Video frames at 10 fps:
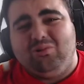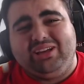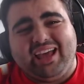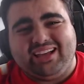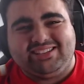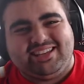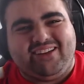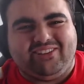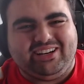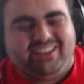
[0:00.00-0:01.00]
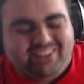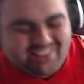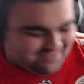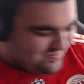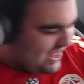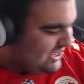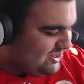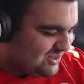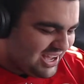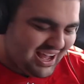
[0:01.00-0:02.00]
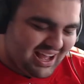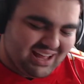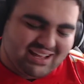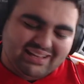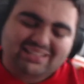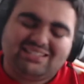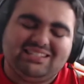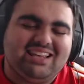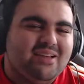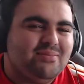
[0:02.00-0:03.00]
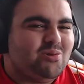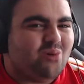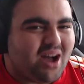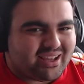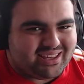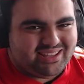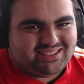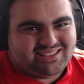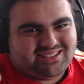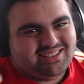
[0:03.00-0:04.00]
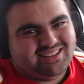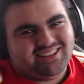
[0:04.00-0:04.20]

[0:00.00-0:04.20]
no one catching Tyreek Hill. You got Sammy Watkins.